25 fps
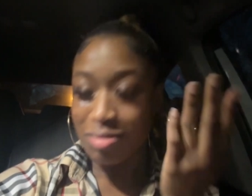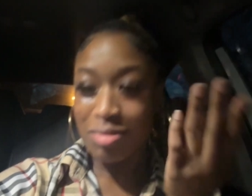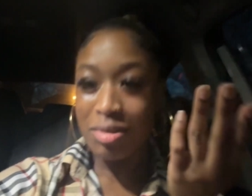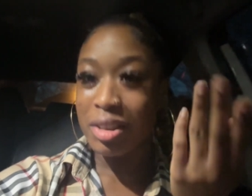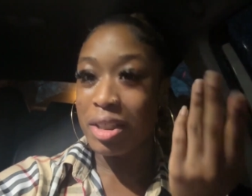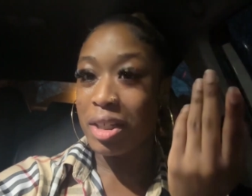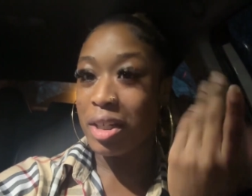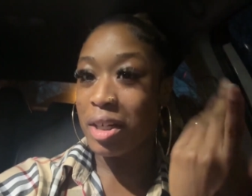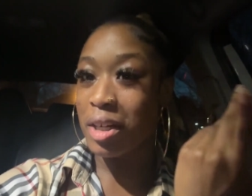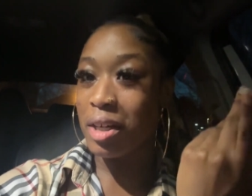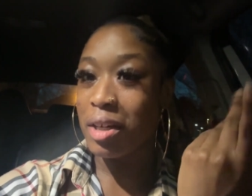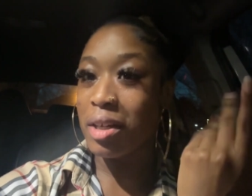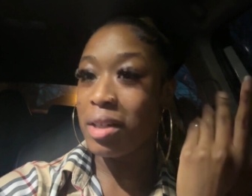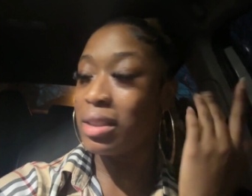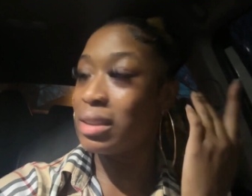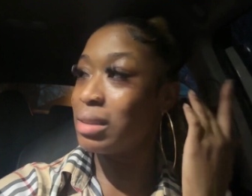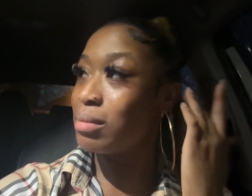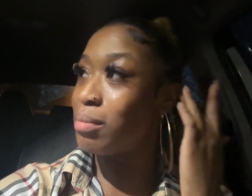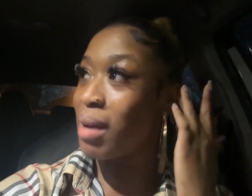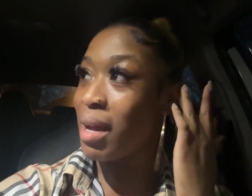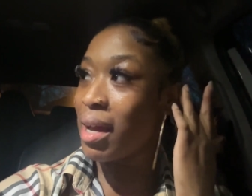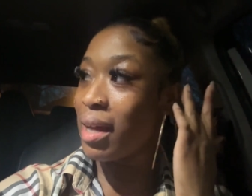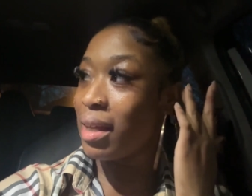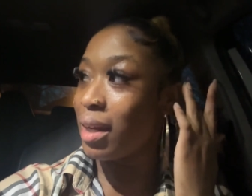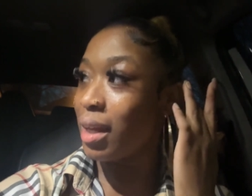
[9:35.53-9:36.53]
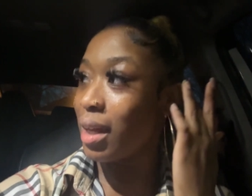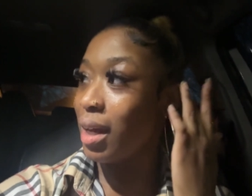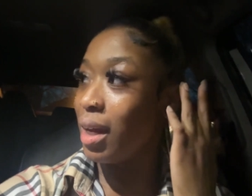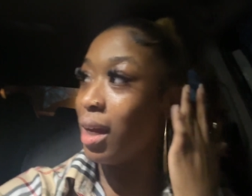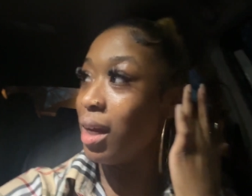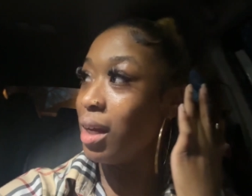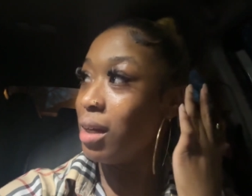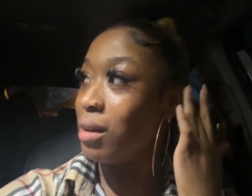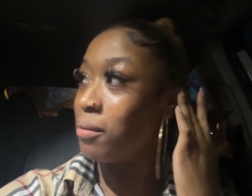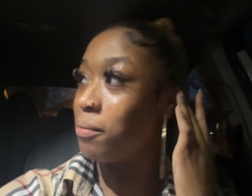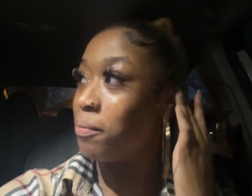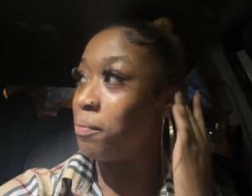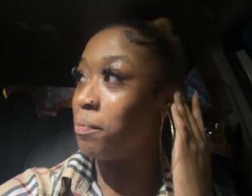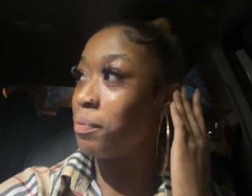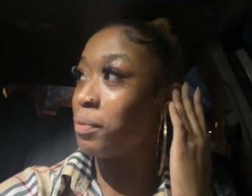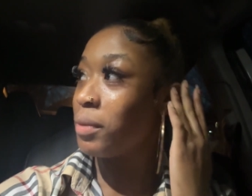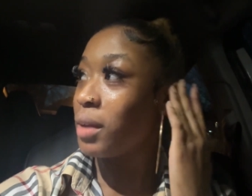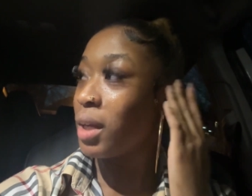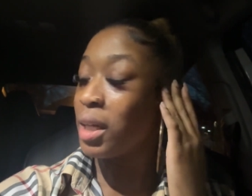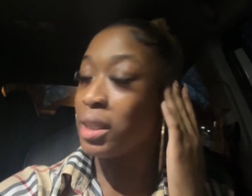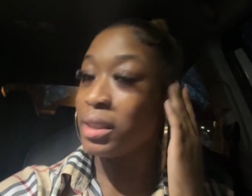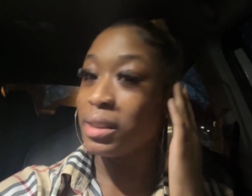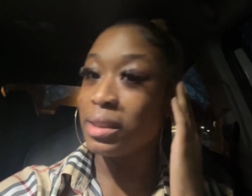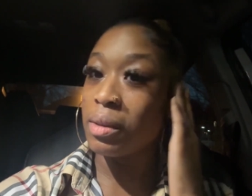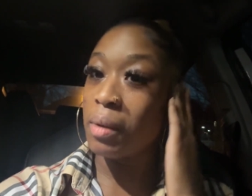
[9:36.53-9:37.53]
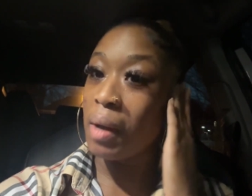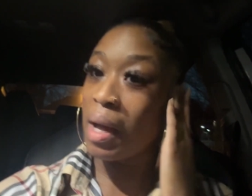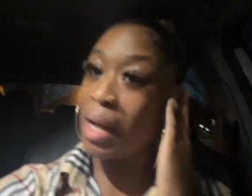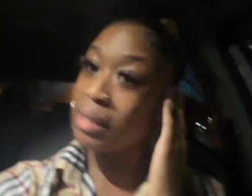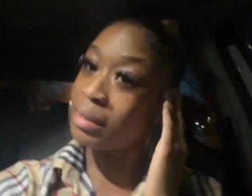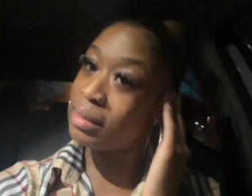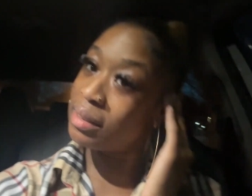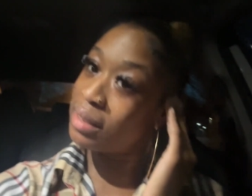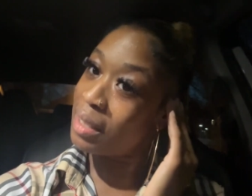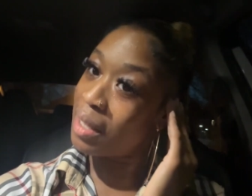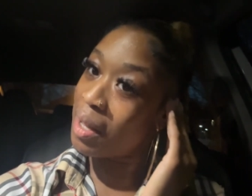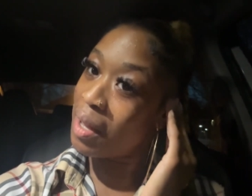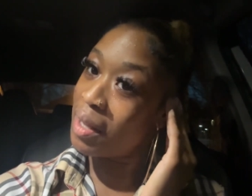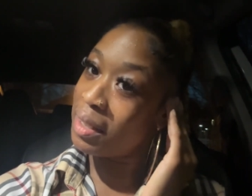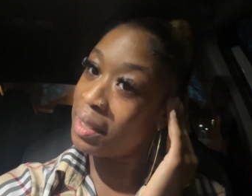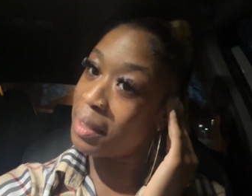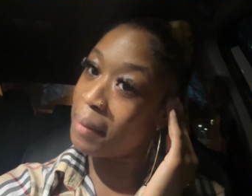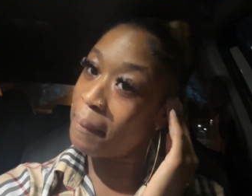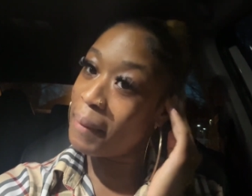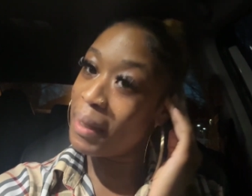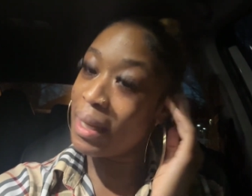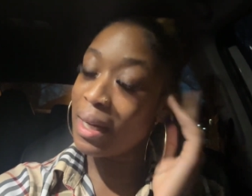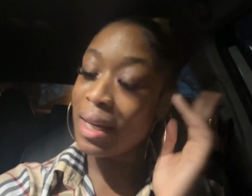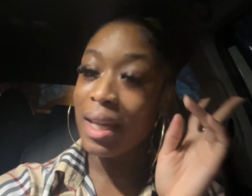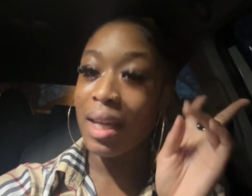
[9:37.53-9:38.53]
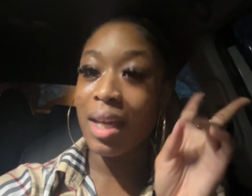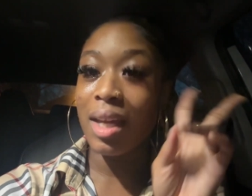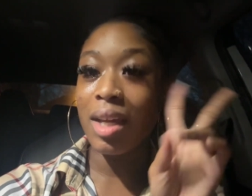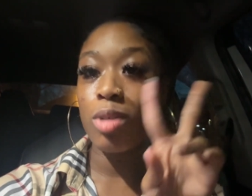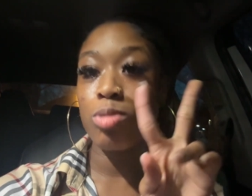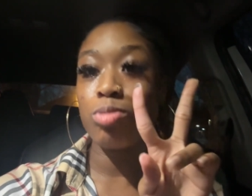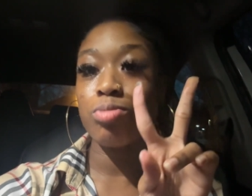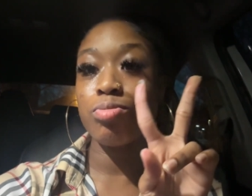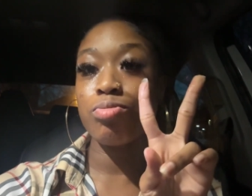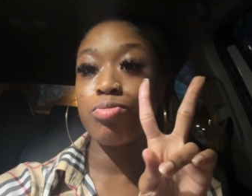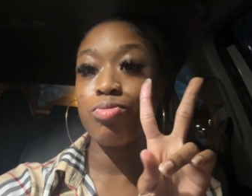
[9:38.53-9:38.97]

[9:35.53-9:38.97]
your girl is mad late. So I'll see y'all in a minute.